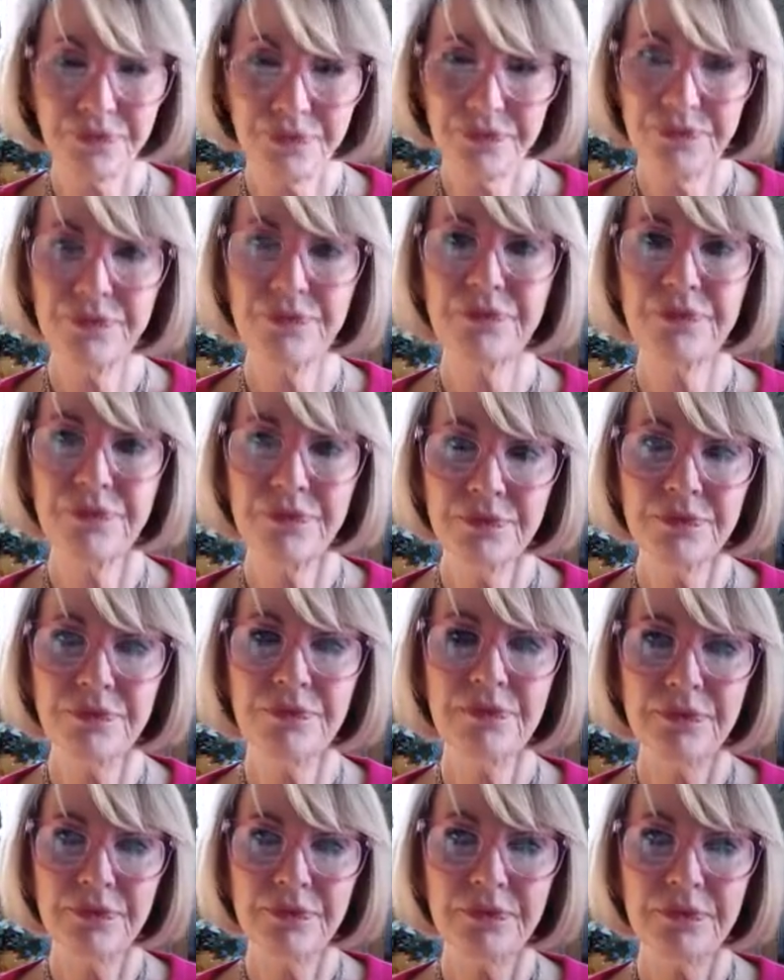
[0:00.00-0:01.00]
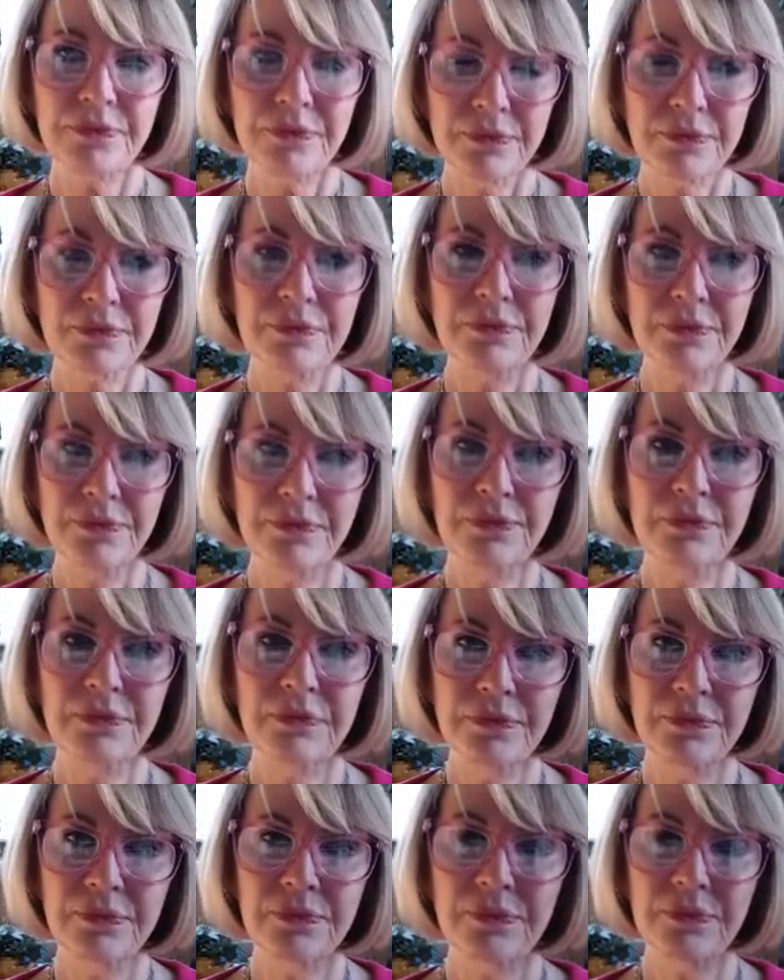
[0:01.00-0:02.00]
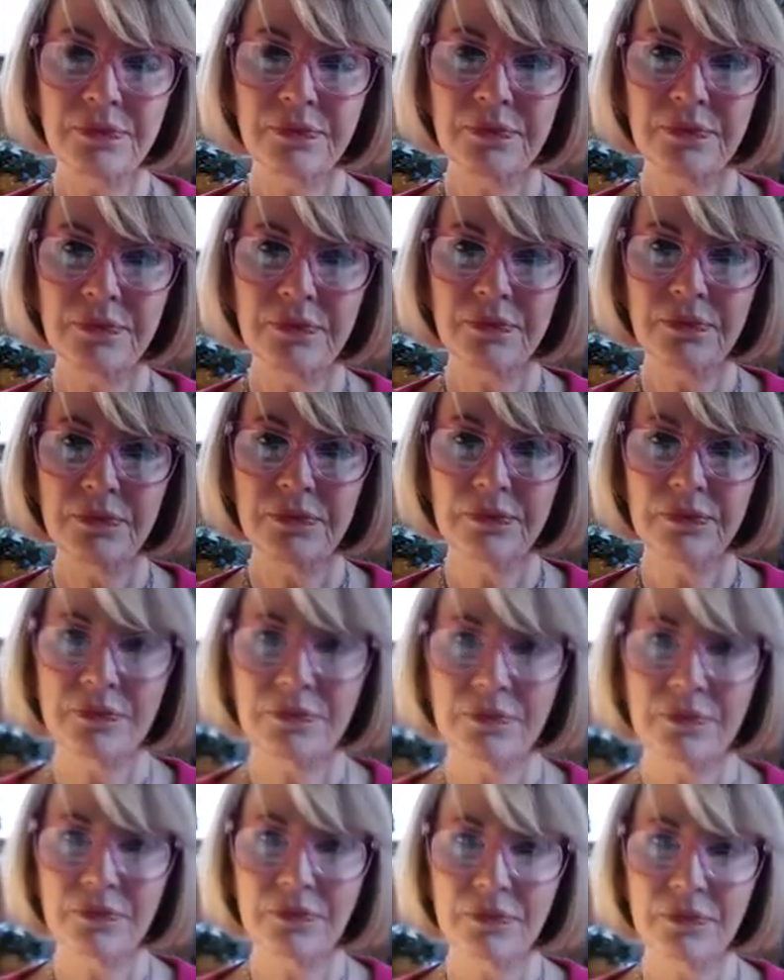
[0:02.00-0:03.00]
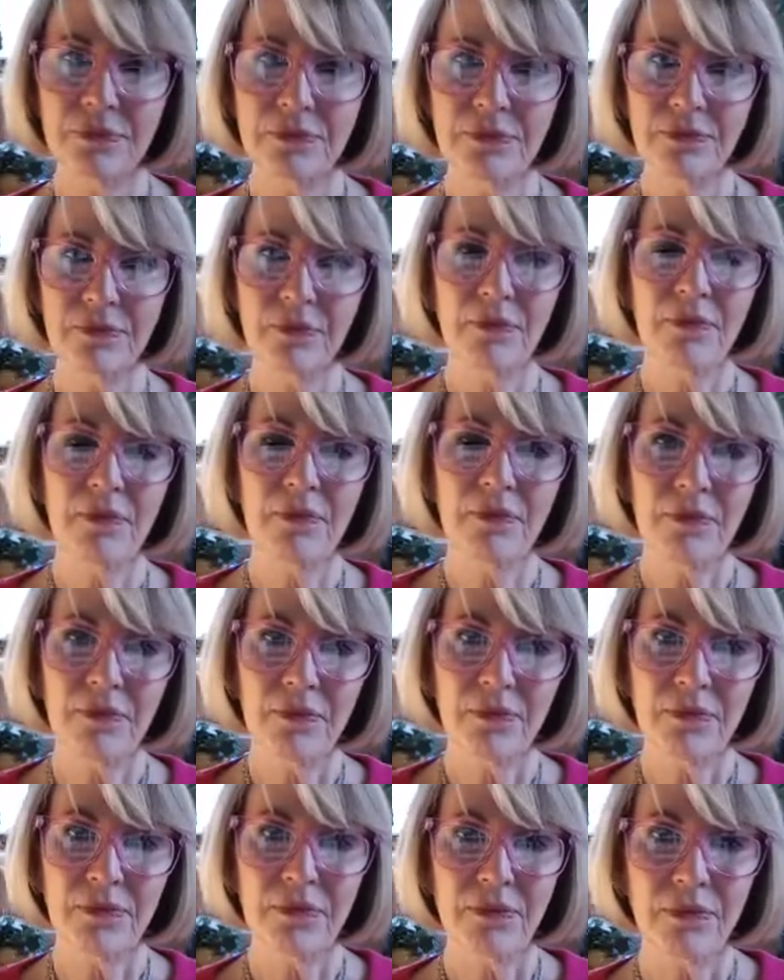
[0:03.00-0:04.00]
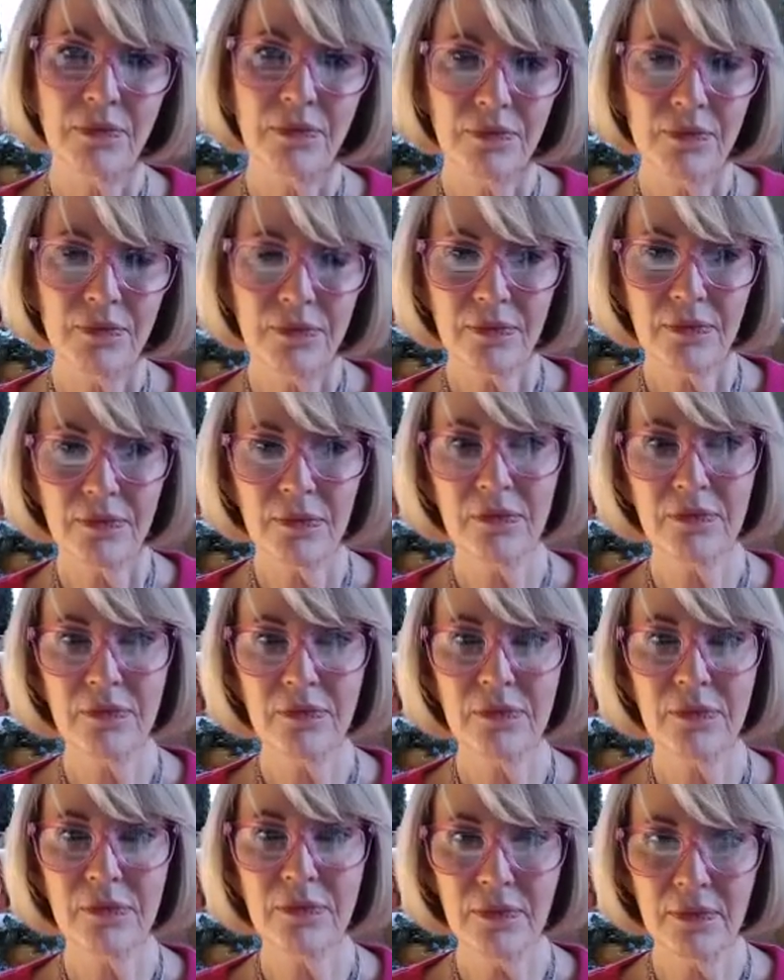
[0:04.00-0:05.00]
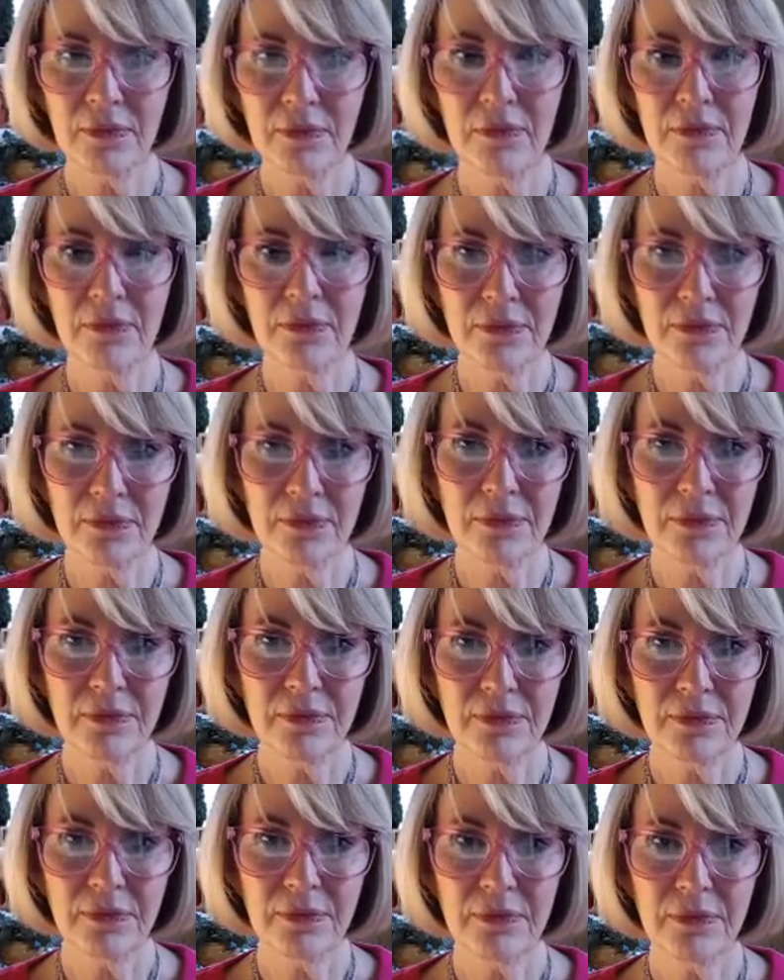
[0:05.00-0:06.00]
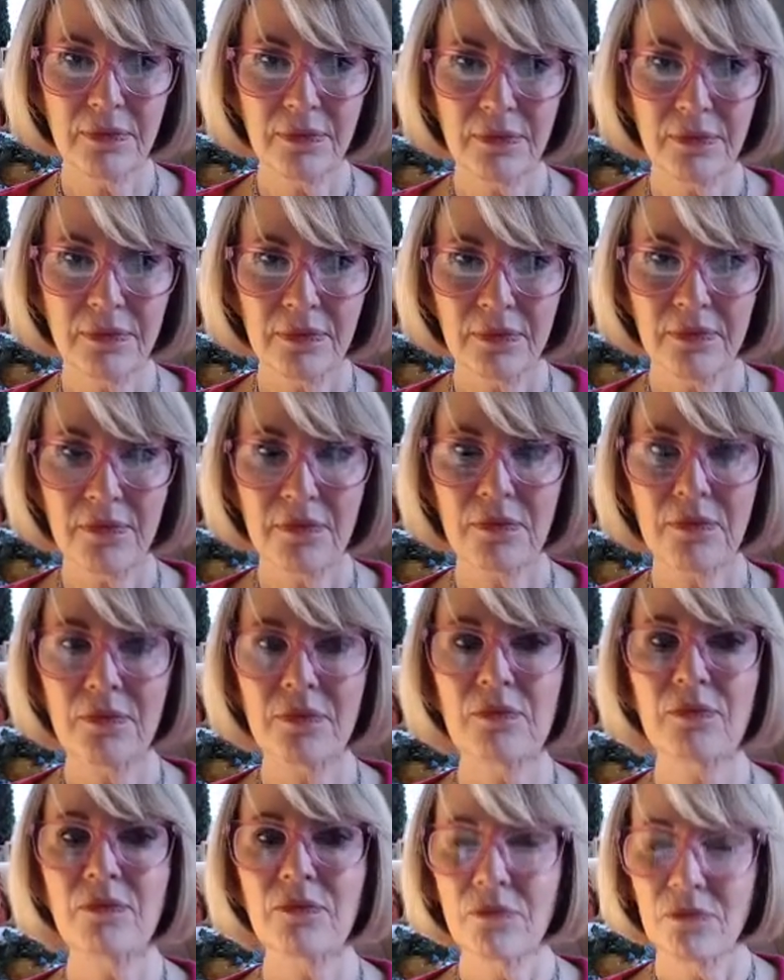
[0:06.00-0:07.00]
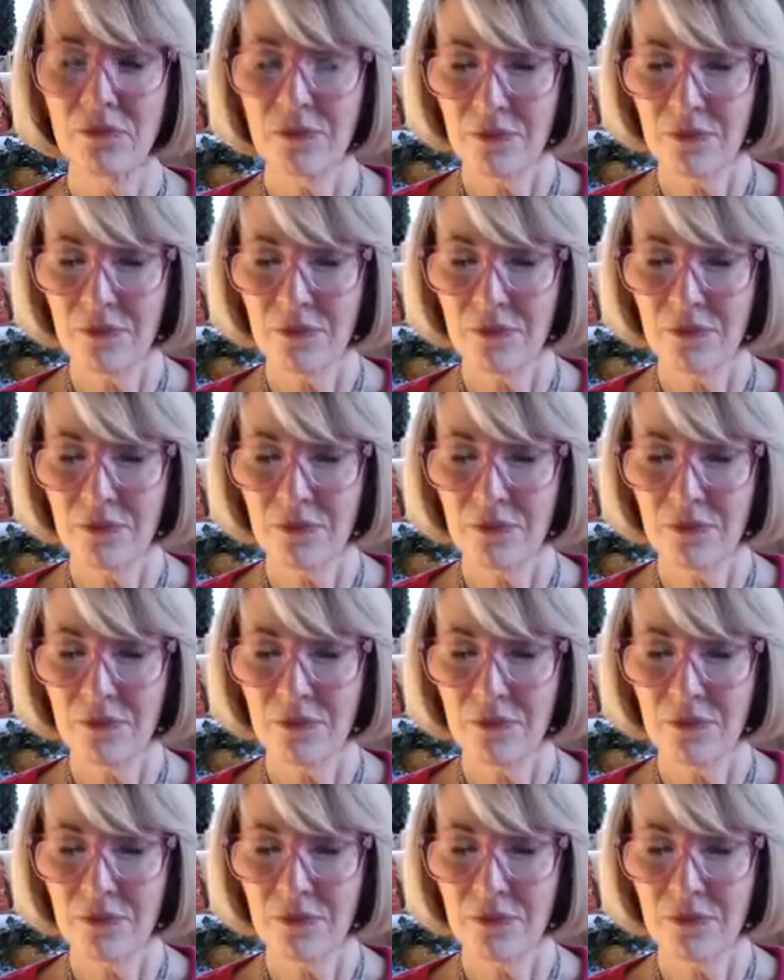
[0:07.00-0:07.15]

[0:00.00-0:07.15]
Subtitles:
[no speech]